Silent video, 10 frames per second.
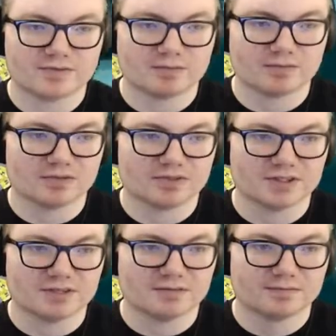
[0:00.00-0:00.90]

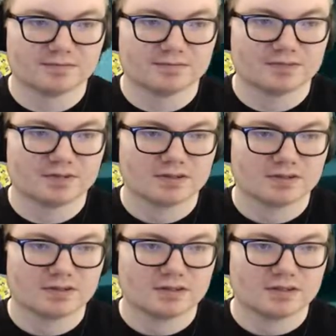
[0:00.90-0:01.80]
subroutine.
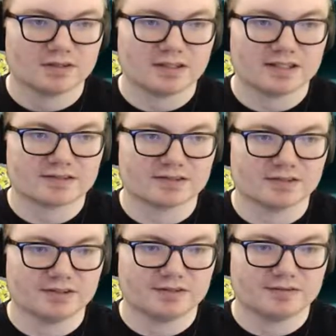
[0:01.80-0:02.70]
That's
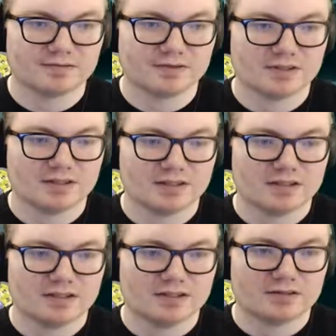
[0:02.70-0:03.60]
good.
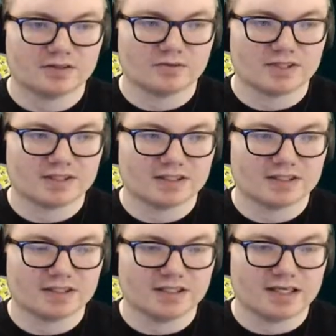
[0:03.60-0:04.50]
Totally
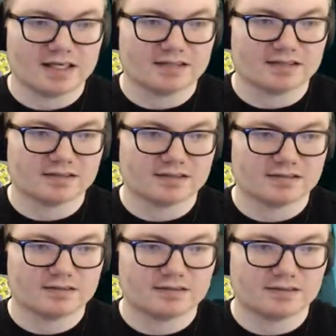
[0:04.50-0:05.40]
didn't need that to,
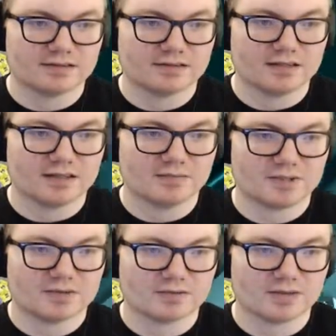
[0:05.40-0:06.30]
to not
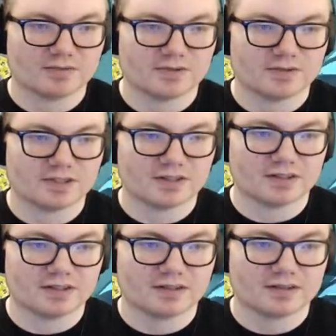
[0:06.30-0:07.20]
be corrupted or
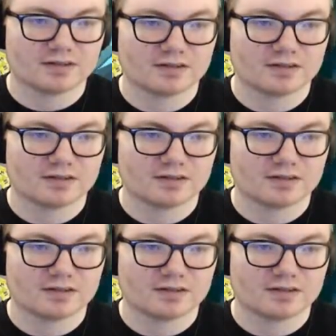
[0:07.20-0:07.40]
anything.